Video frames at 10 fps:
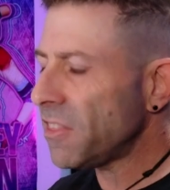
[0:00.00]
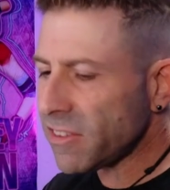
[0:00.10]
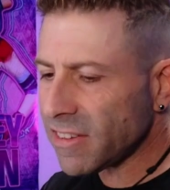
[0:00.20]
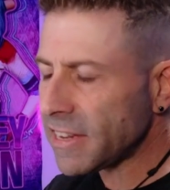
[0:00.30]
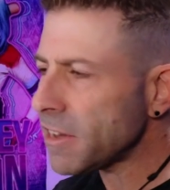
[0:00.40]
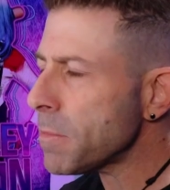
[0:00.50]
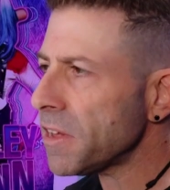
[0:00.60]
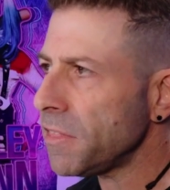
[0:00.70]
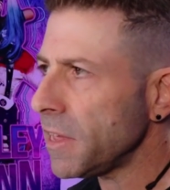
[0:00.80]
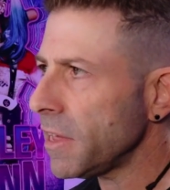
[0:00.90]
The stigma
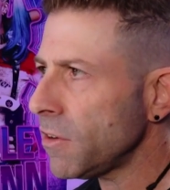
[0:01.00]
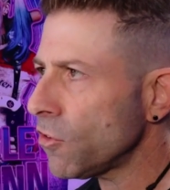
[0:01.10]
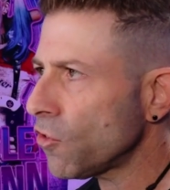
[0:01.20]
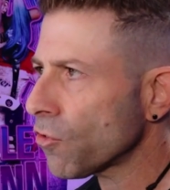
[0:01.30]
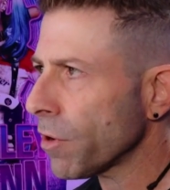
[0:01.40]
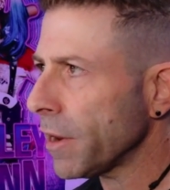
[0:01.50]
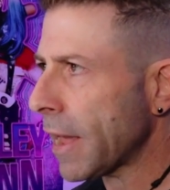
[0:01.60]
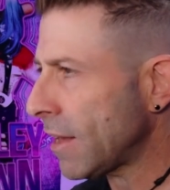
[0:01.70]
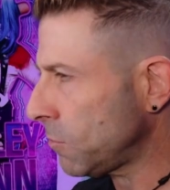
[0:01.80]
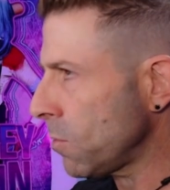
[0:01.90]
in the industry,
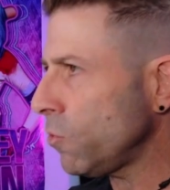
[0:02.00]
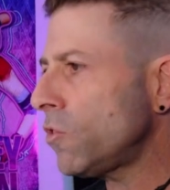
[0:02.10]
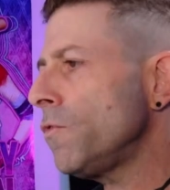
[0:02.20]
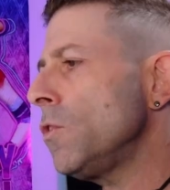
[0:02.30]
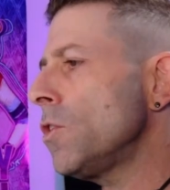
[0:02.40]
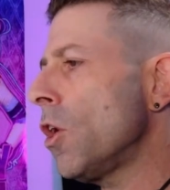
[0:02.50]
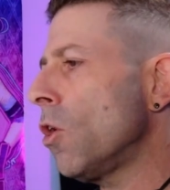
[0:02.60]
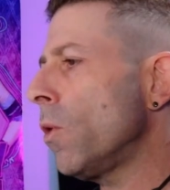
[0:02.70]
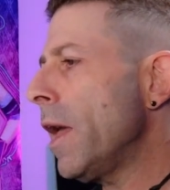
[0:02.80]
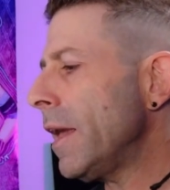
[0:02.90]
as most of you
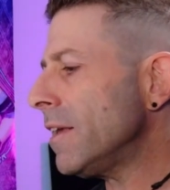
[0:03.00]
know,